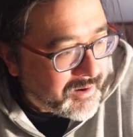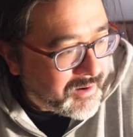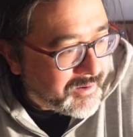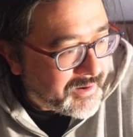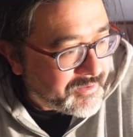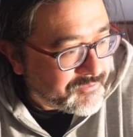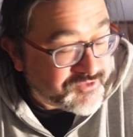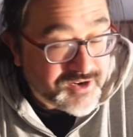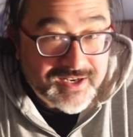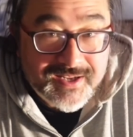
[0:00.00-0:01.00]
I
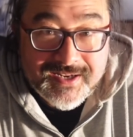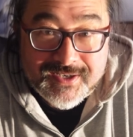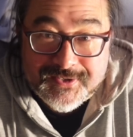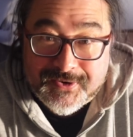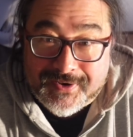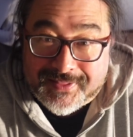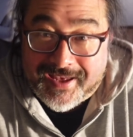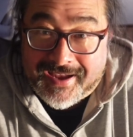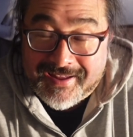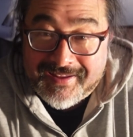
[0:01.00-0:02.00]
really enjoyed
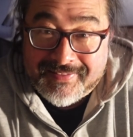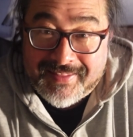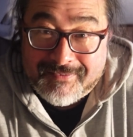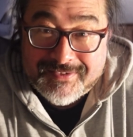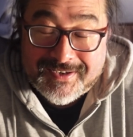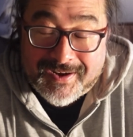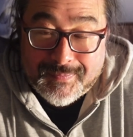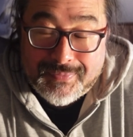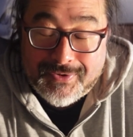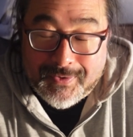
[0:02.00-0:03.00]
that. That was
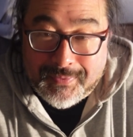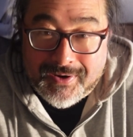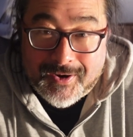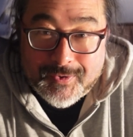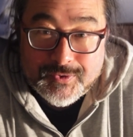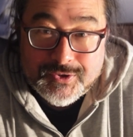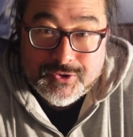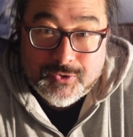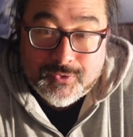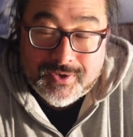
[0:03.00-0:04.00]
like proper old
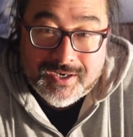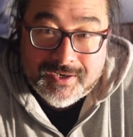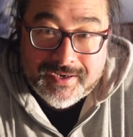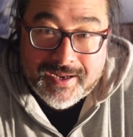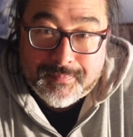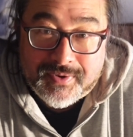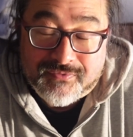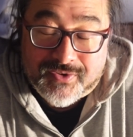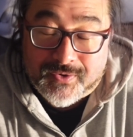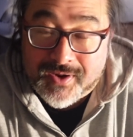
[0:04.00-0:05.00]
school car camping
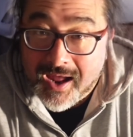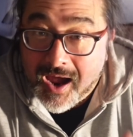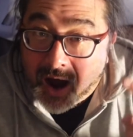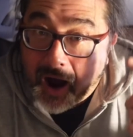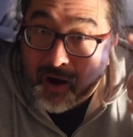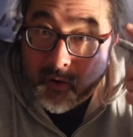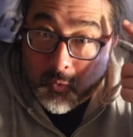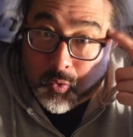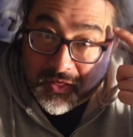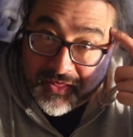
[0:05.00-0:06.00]
food
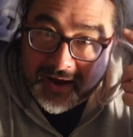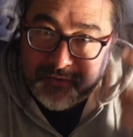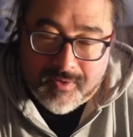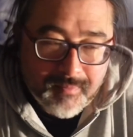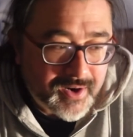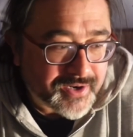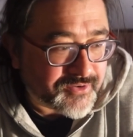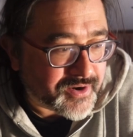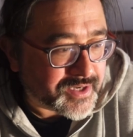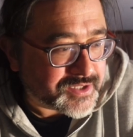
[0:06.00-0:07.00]
without a
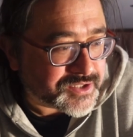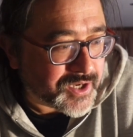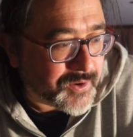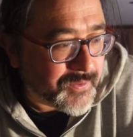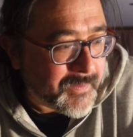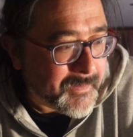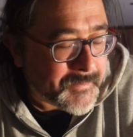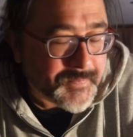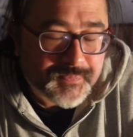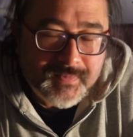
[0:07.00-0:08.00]
migraine. So
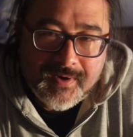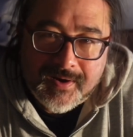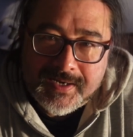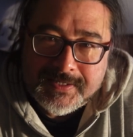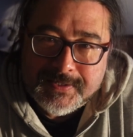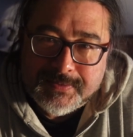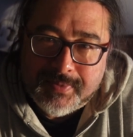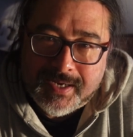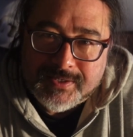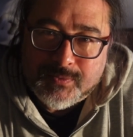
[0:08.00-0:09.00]
I
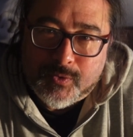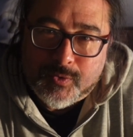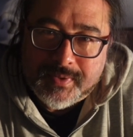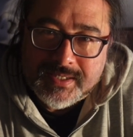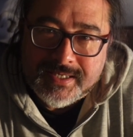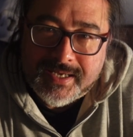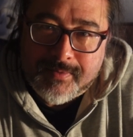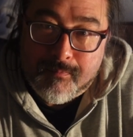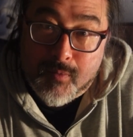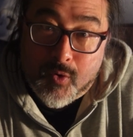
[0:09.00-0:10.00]
suspect we'll be seeing
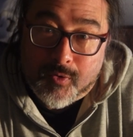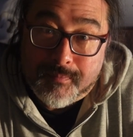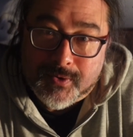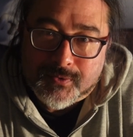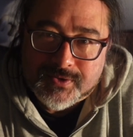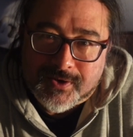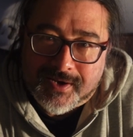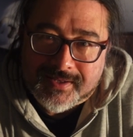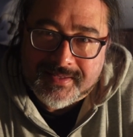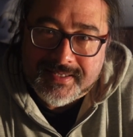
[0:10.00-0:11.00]
more meals
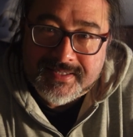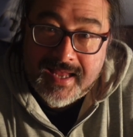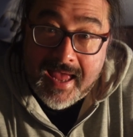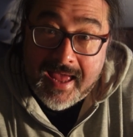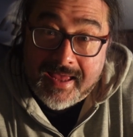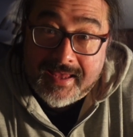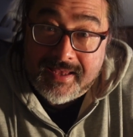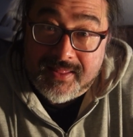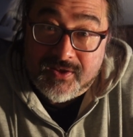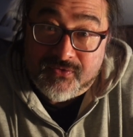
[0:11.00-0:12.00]
like this in the